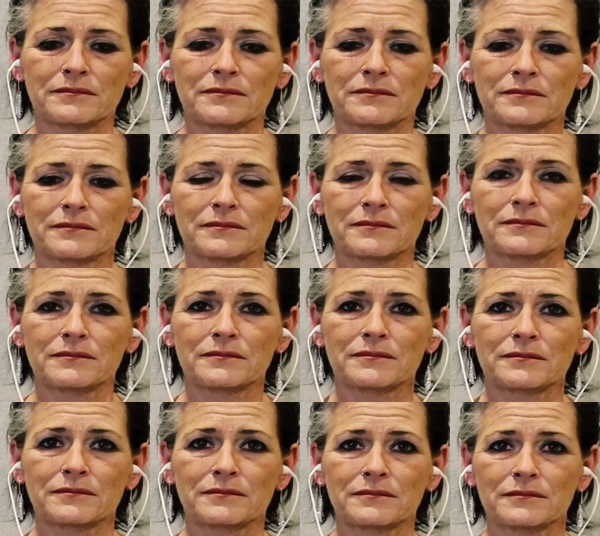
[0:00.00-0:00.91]

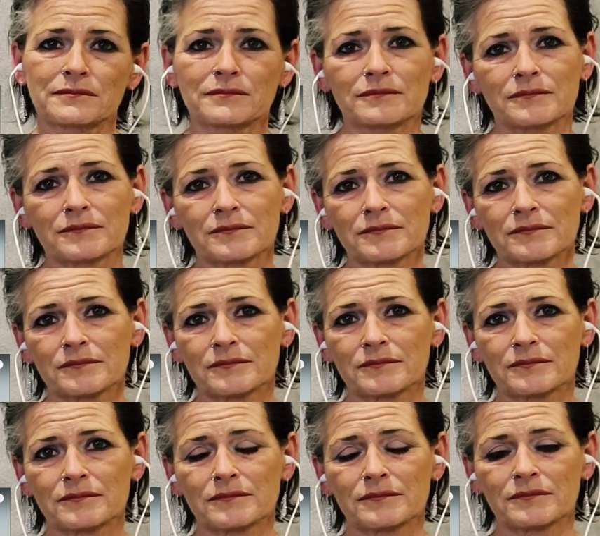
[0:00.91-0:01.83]

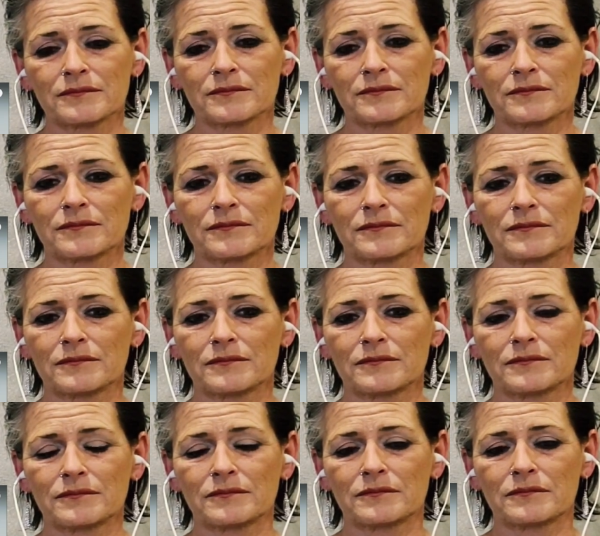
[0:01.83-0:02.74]
No words are spoken by the person on screen.